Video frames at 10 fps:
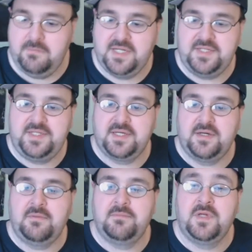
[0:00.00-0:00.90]
But
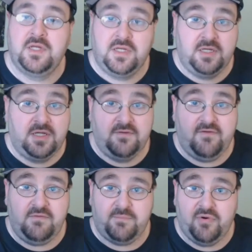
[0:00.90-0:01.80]

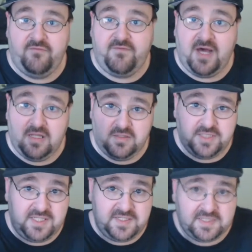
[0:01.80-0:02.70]
flavor profile
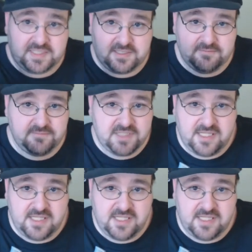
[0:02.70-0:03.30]
on this,